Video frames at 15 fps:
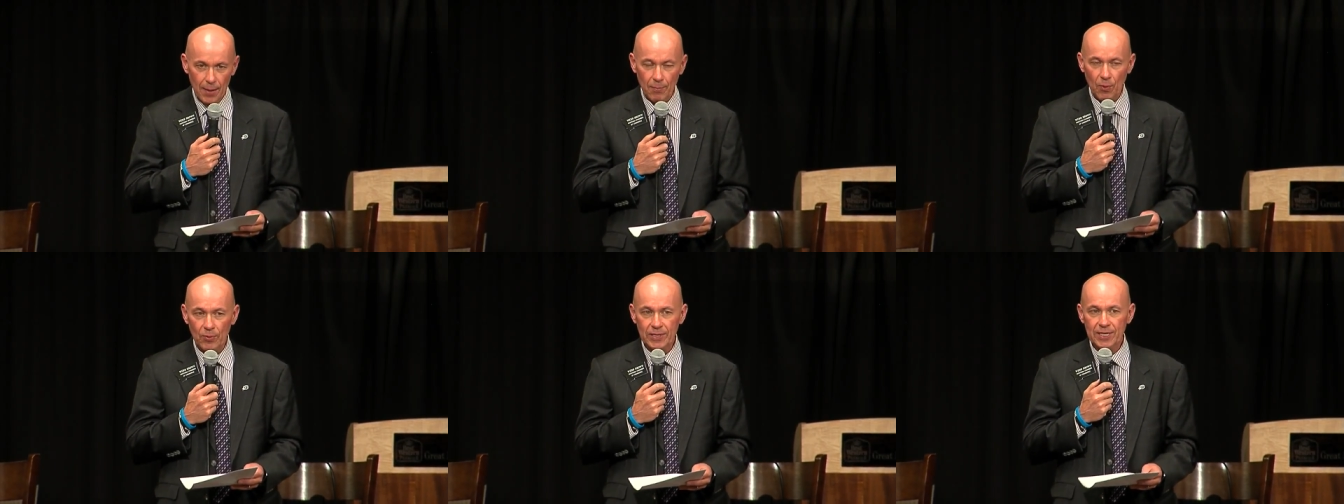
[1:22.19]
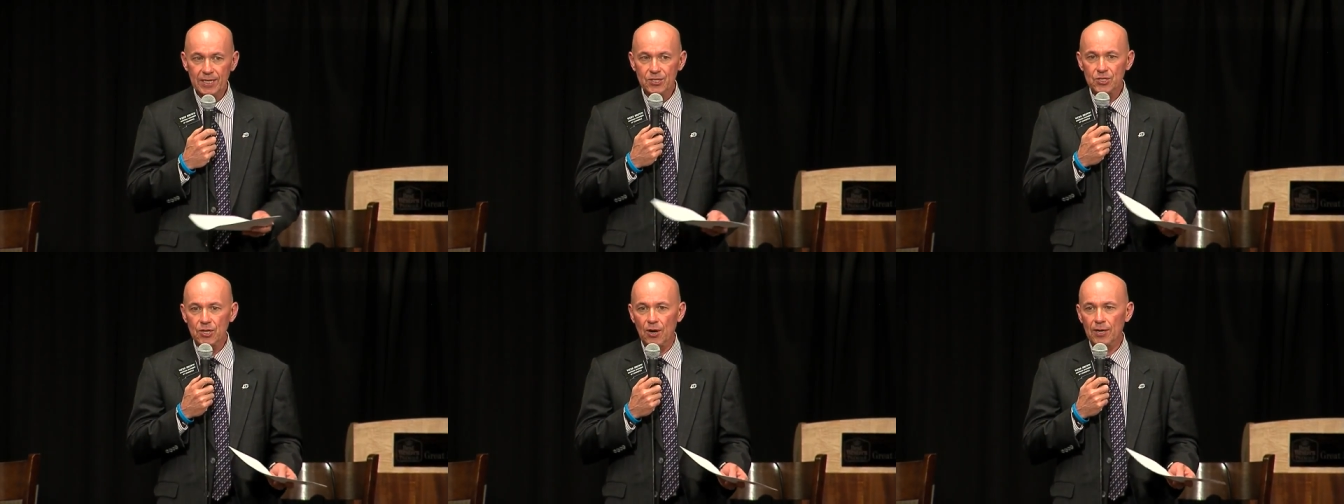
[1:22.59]
But we
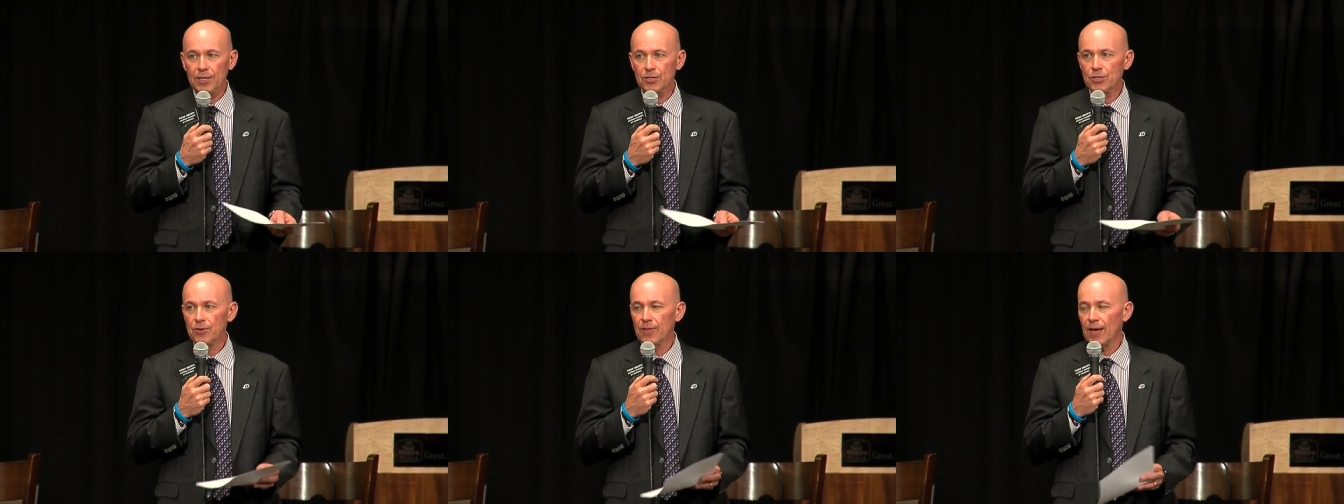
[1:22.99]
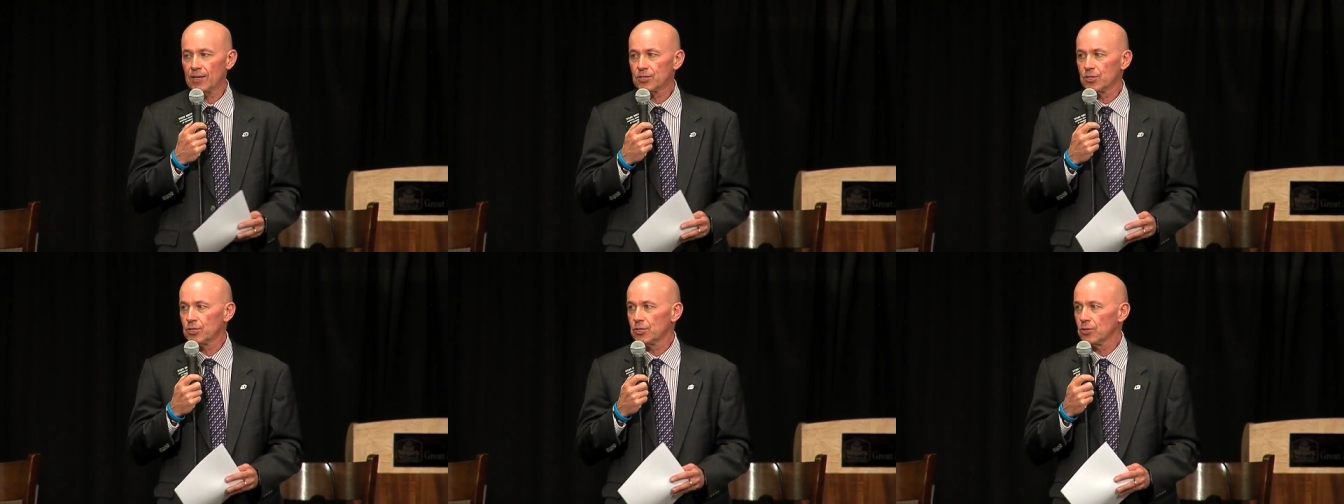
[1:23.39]
did start in
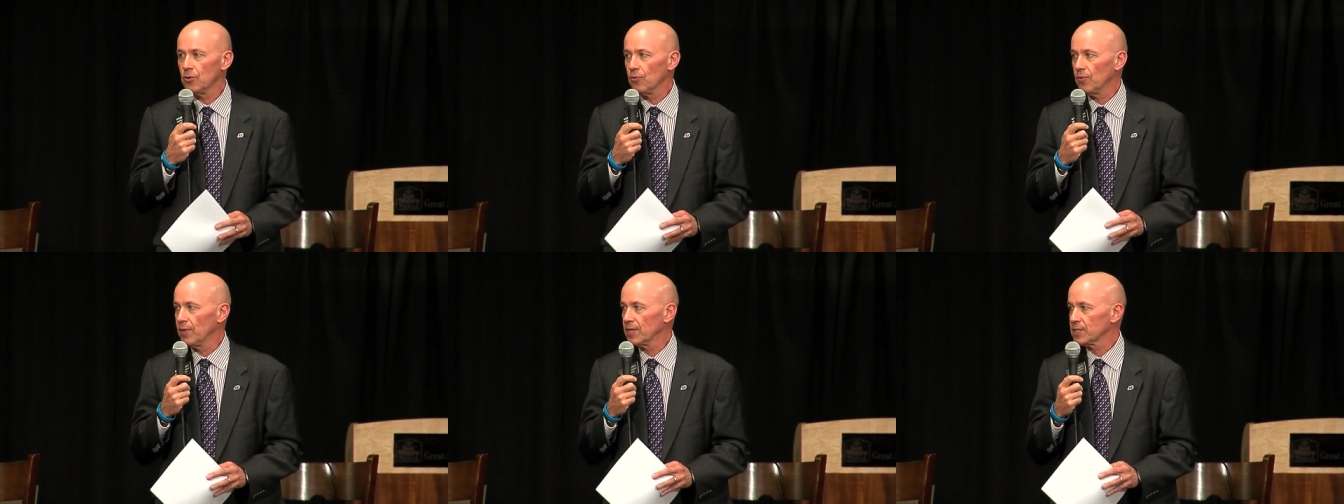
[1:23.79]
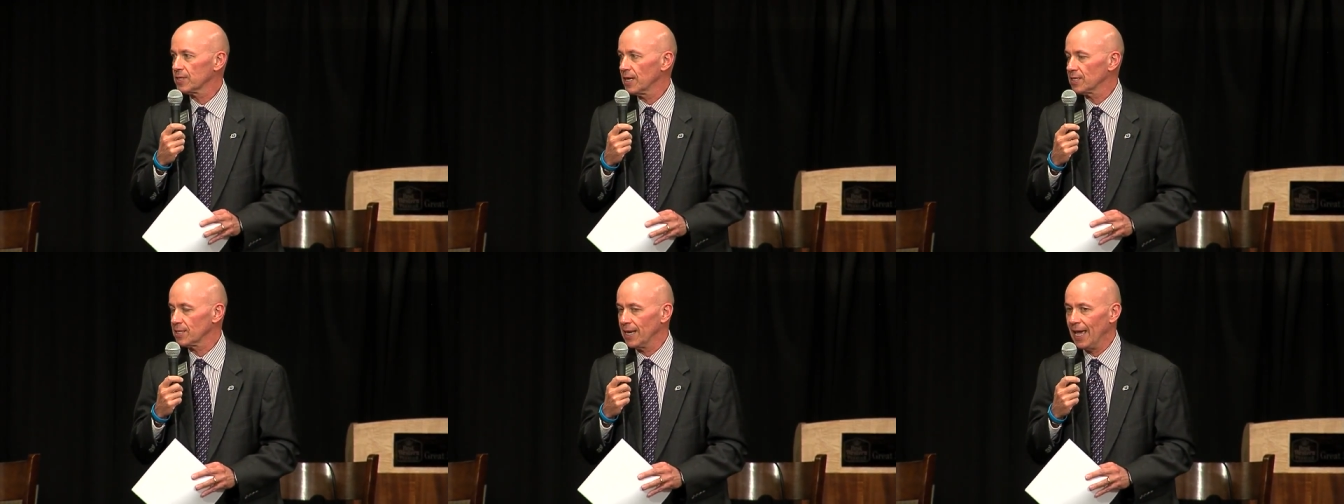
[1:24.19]
2002 with this
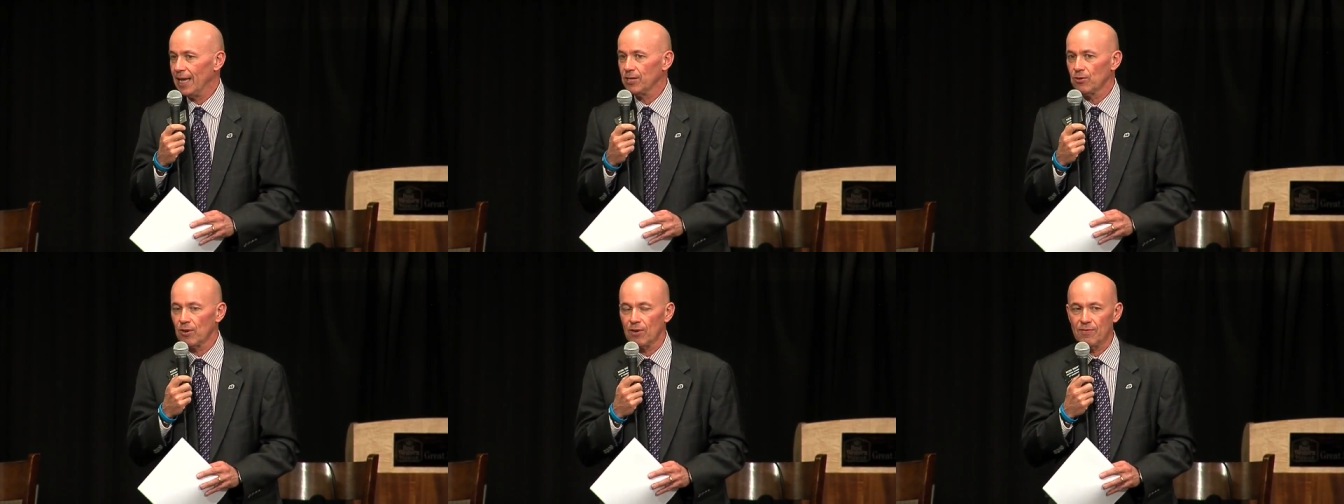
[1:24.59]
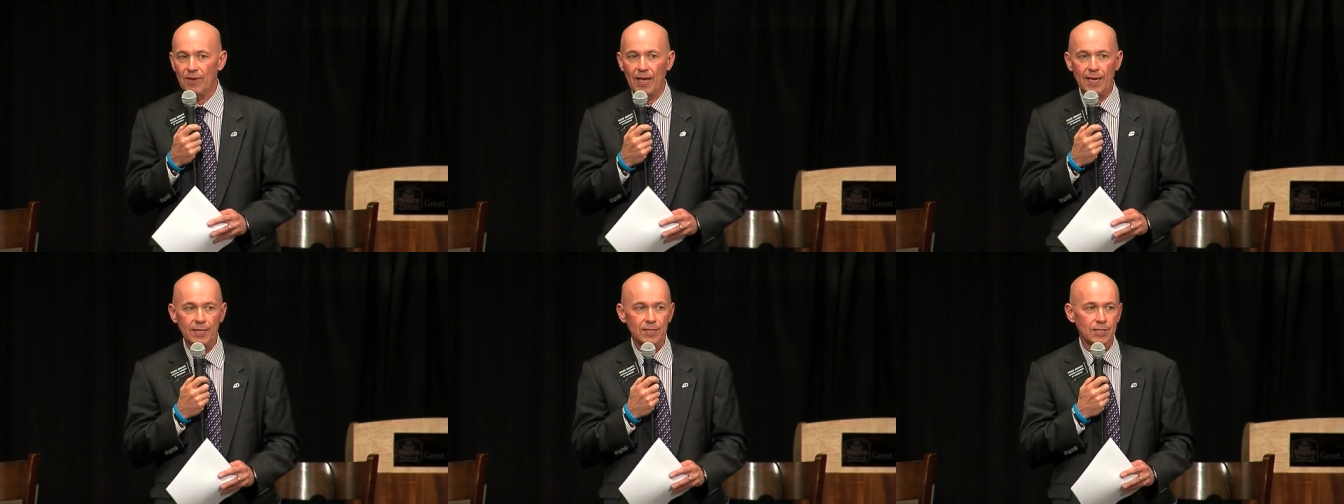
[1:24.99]
as an annual
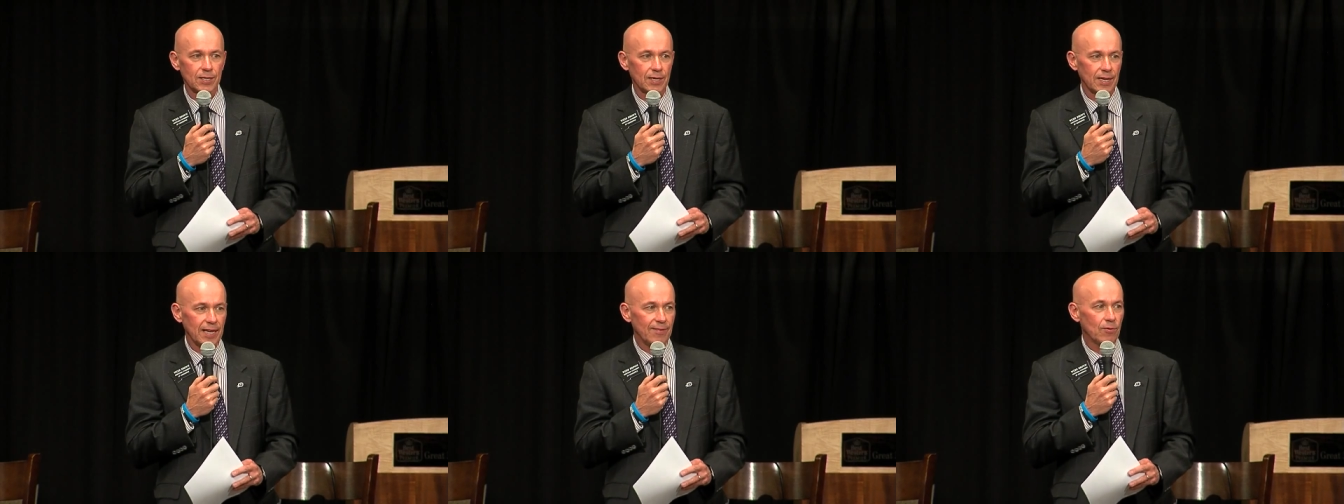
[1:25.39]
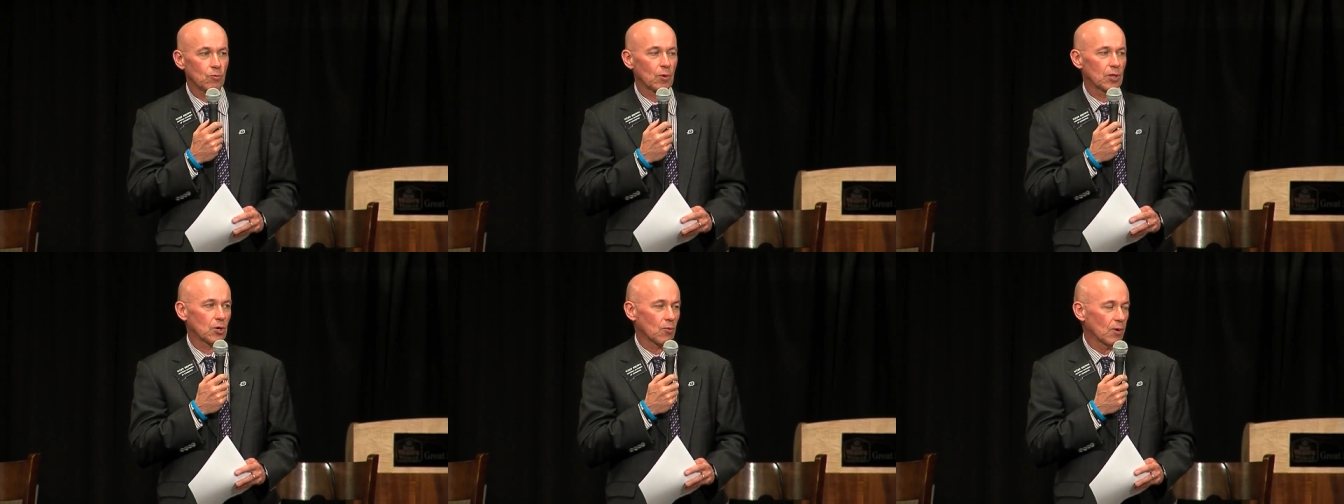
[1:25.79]
event, even
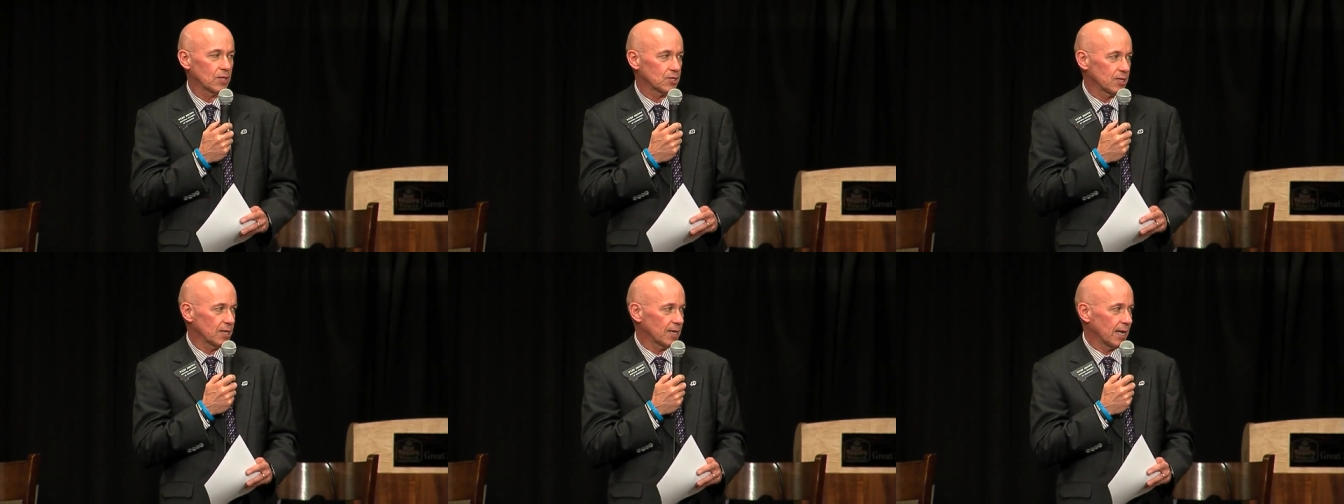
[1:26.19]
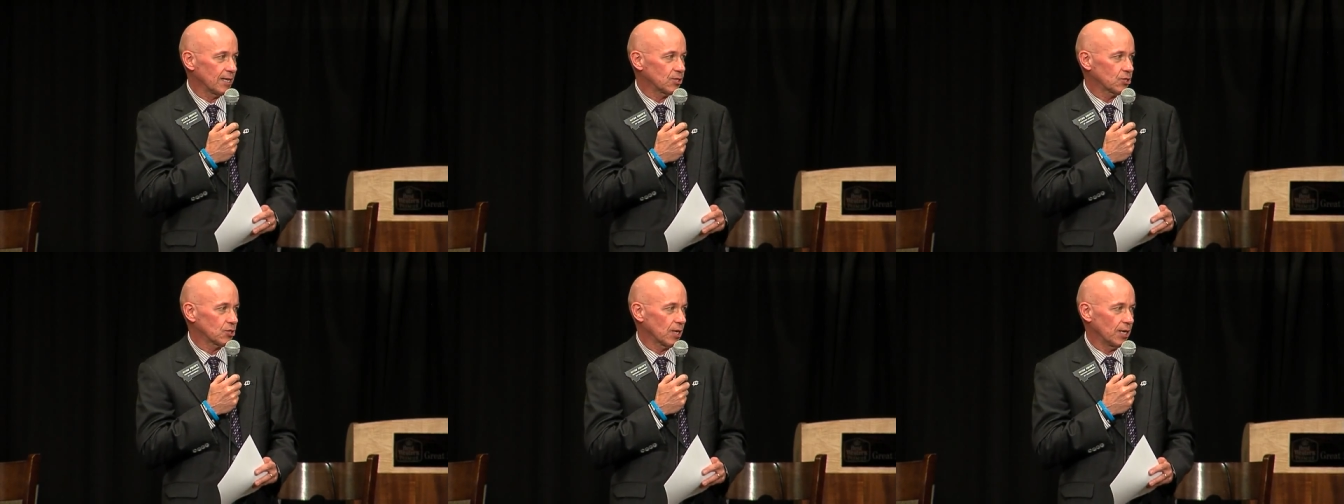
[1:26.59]
when there wasn't a
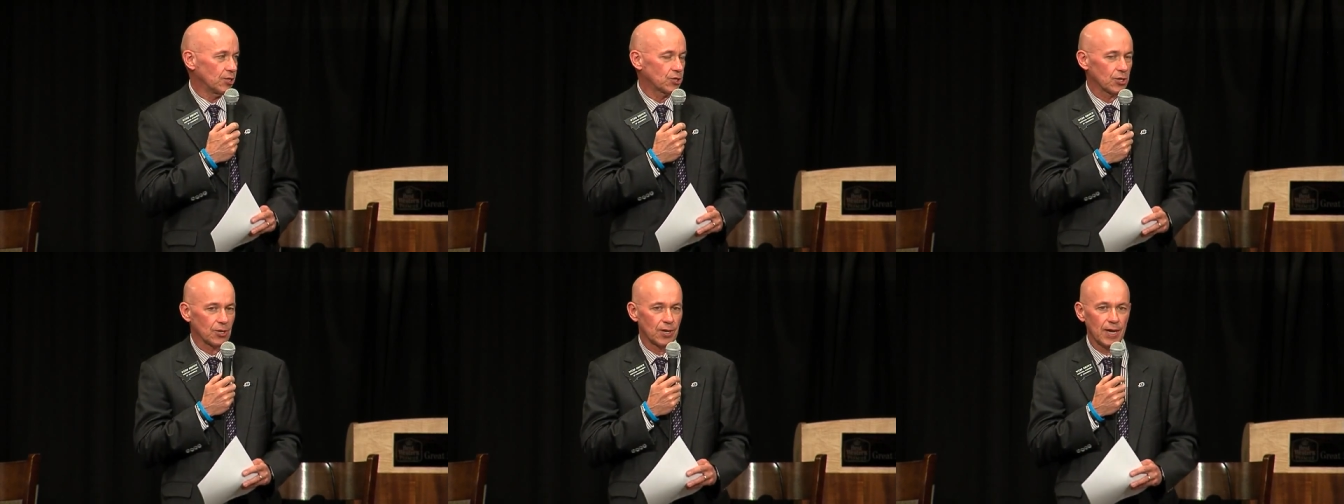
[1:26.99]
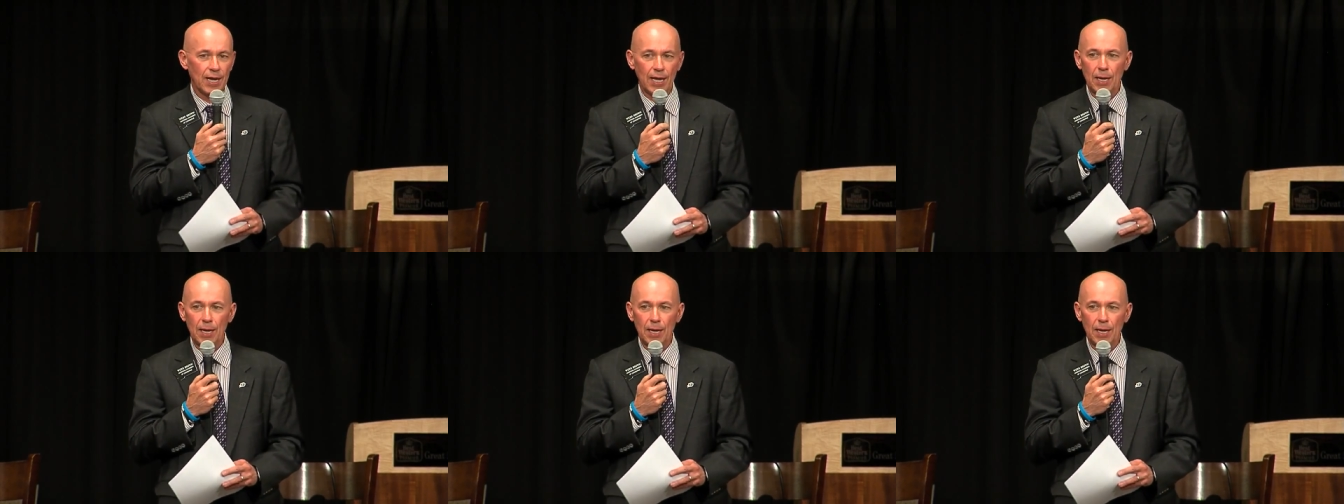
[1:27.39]
legislature,